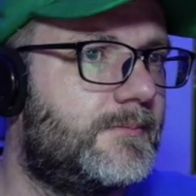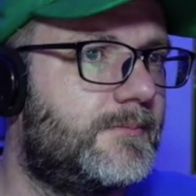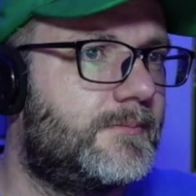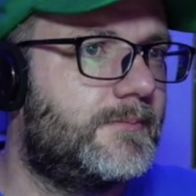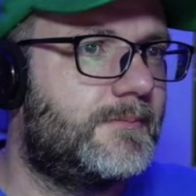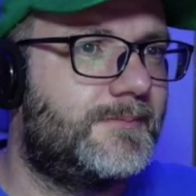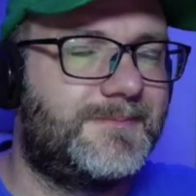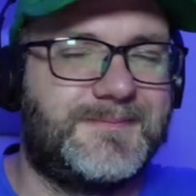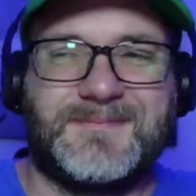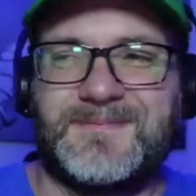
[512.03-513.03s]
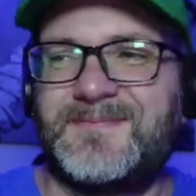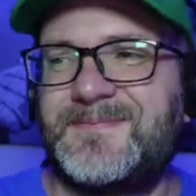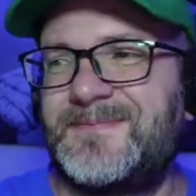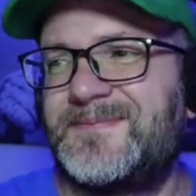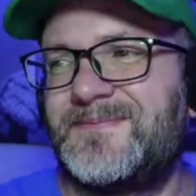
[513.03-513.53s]

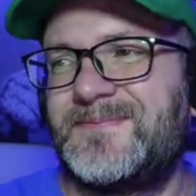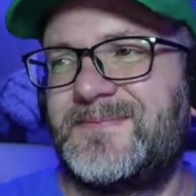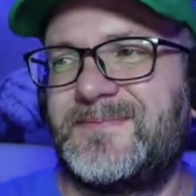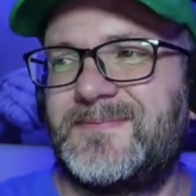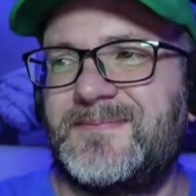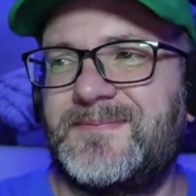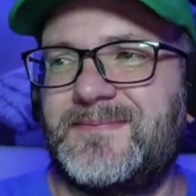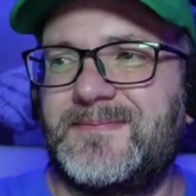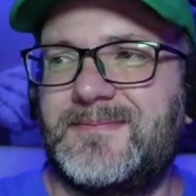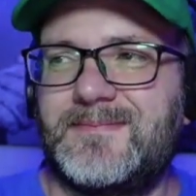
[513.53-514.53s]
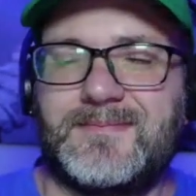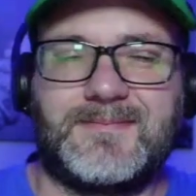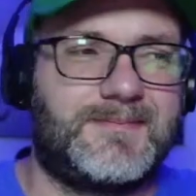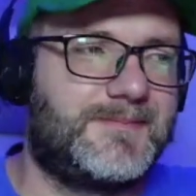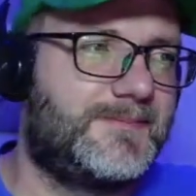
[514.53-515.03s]

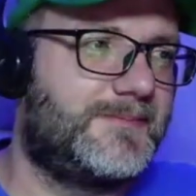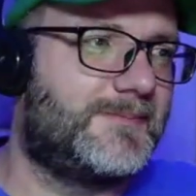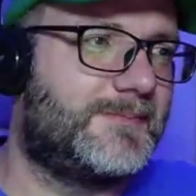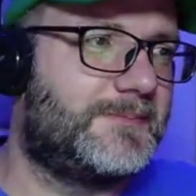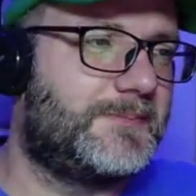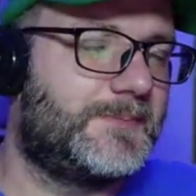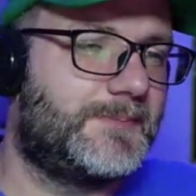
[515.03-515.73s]
The person shown says nothing.